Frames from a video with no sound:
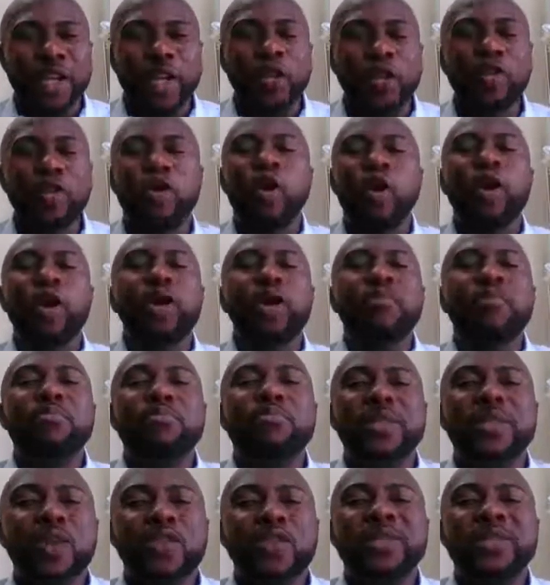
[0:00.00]
you,
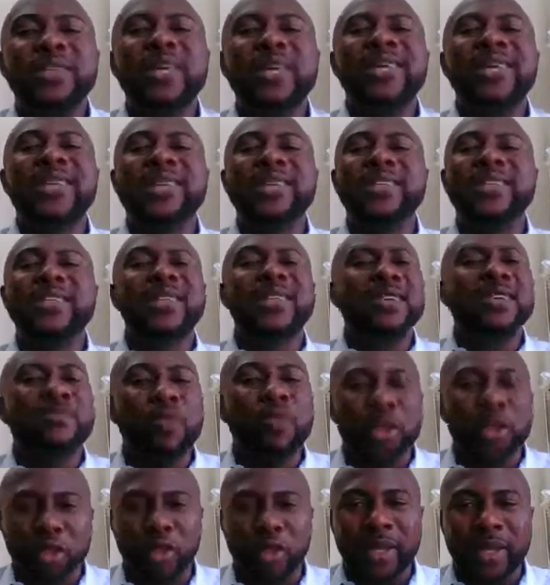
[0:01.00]
music is
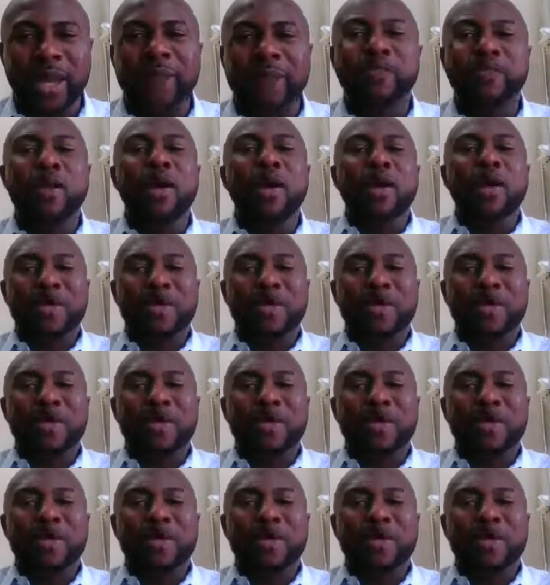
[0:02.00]
emotional.